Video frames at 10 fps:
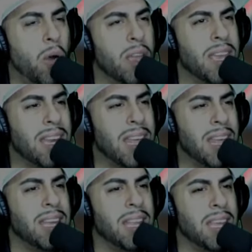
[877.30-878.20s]

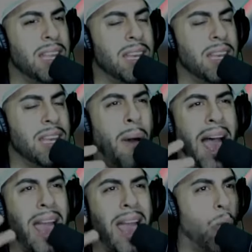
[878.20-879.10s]
In
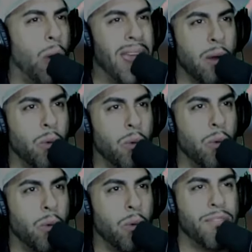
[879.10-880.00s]
bio
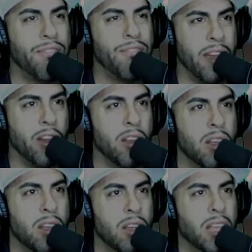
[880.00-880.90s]
warfare,
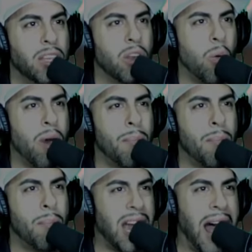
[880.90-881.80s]
what about
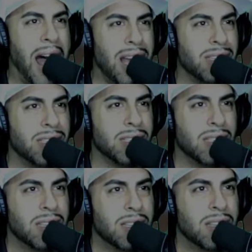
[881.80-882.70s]
your eyes?
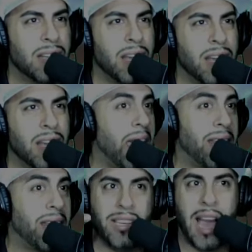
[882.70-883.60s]
It could get
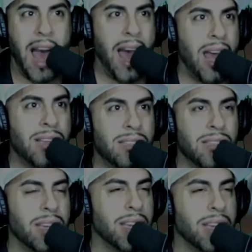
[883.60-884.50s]
into your eyes.
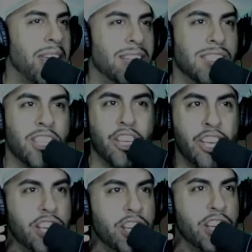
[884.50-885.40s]
It could get into your
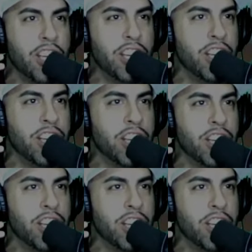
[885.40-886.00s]
ears.